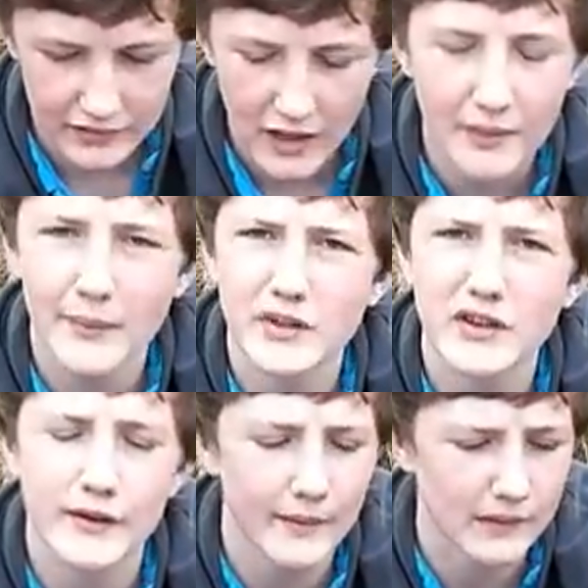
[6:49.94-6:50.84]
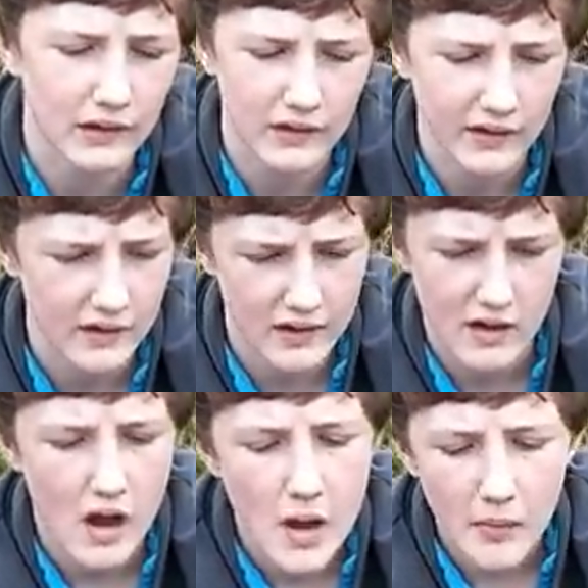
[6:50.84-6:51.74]
carp number 2 comes along.
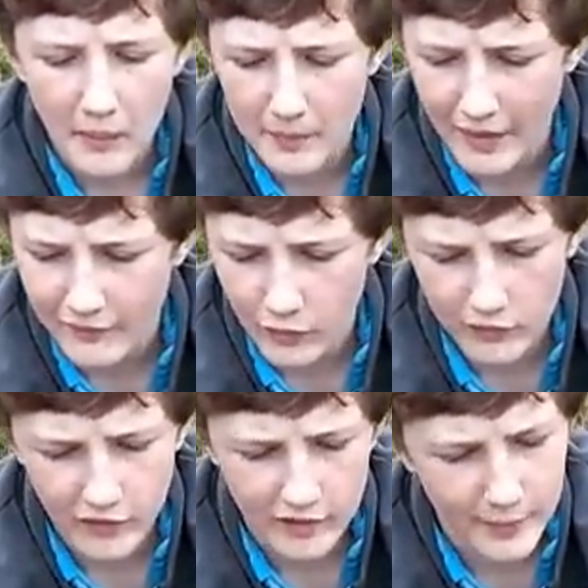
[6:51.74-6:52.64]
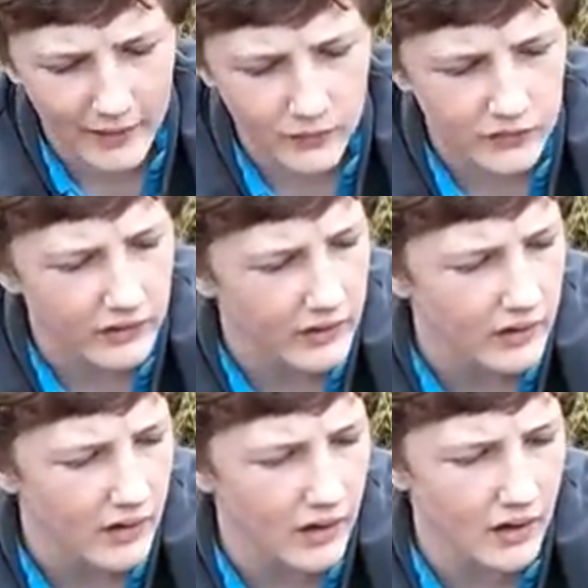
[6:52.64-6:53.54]
Probably about 4 or 5 pounds,
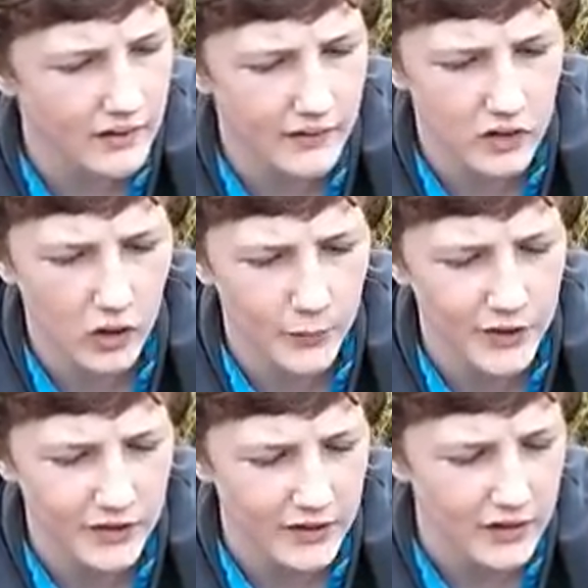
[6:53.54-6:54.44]
another common.